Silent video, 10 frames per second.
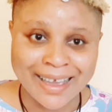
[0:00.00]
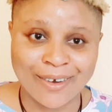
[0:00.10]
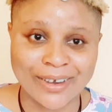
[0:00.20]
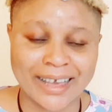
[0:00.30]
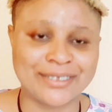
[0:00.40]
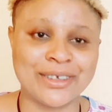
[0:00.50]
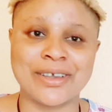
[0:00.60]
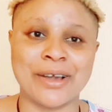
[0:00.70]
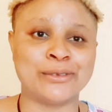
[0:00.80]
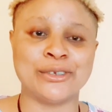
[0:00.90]
Okay, so you
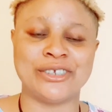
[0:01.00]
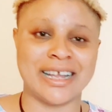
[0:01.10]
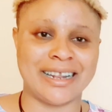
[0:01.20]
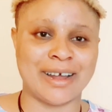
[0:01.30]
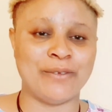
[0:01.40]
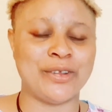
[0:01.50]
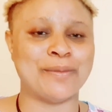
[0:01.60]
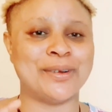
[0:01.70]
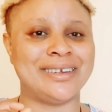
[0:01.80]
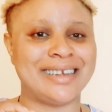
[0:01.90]
can also check that video.
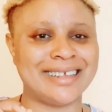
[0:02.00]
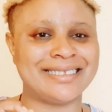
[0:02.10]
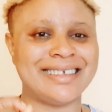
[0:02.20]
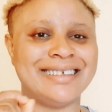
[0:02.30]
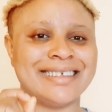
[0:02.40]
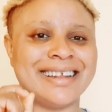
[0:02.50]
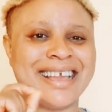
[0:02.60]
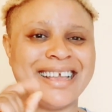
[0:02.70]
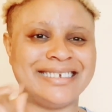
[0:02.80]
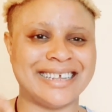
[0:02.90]
But this is an
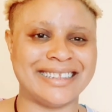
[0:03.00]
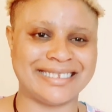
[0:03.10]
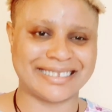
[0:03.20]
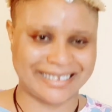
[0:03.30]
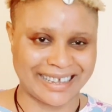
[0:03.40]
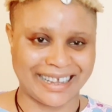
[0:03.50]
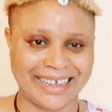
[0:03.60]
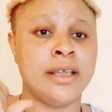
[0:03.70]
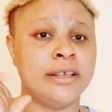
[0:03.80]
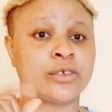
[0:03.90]
ancient
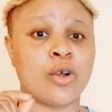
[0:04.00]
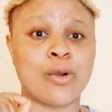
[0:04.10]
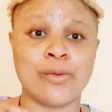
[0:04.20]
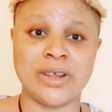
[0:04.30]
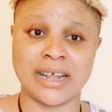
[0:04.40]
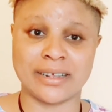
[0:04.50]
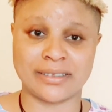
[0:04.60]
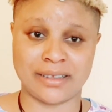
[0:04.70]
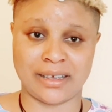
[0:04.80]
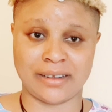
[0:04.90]
seed. It's called coriander
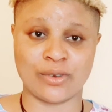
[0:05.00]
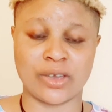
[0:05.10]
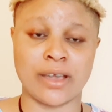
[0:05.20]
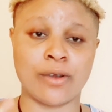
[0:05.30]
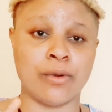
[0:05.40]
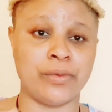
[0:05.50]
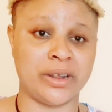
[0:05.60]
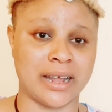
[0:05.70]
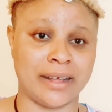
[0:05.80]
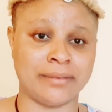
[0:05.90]
seed. Okay,
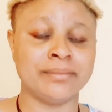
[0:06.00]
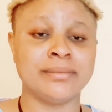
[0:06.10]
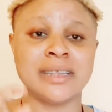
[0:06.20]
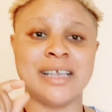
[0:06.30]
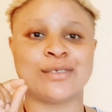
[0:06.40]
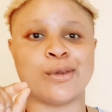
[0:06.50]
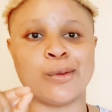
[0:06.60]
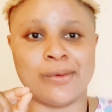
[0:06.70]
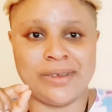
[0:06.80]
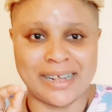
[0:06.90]
coriander. It's
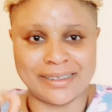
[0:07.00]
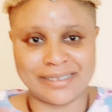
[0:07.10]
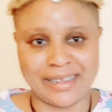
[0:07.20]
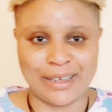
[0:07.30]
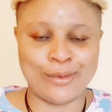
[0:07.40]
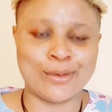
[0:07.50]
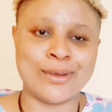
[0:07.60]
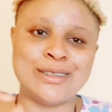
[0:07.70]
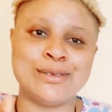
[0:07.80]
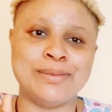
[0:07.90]
called coriander seed. You're
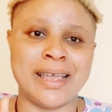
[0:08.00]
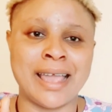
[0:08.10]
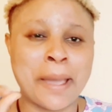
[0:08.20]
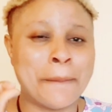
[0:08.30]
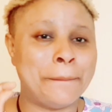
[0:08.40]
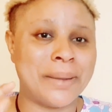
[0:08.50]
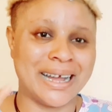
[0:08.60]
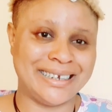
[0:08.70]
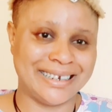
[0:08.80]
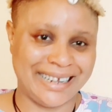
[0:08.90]
going to be
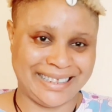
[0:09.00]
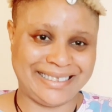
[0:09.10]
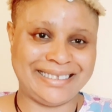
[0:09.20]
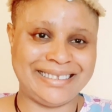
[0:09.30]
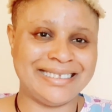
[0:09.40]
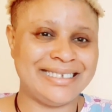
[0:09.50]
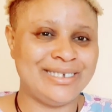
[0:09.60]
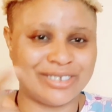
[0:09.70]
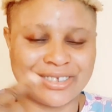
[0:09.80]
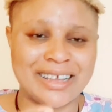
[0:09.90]
pounding it.
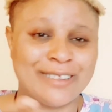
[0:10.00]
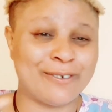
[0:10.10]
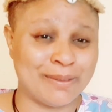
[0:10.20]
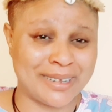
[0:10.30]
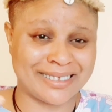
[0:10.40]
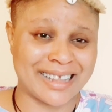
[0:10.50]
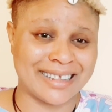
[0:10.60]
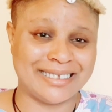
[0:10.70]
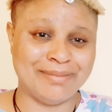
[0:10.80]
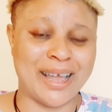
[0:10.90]
You saw it from the
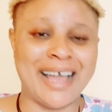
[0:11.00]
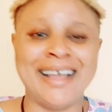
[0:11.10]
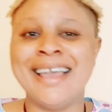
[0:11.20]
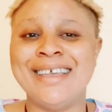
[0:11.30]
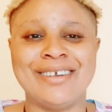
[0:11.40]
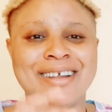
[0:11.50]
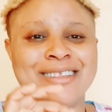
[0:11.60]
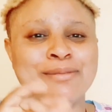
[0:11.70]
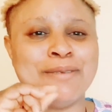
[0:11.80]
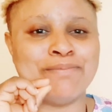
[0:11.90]
starting bar. You're going
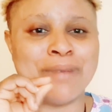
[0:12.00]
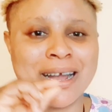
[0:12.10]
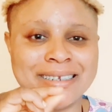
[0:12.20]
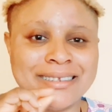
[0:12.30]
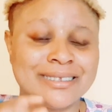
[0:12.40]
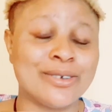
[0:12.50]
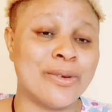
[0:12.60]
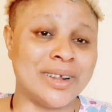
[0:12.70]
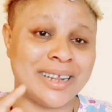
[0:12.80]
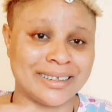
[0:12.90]
to be pounding this
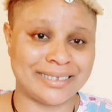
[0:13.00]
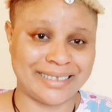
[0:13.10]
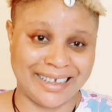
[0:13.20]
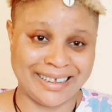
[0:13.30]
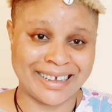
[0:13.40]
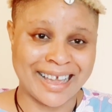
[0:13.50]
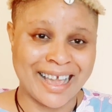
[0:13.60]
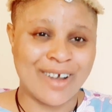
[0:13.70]
coriander seed.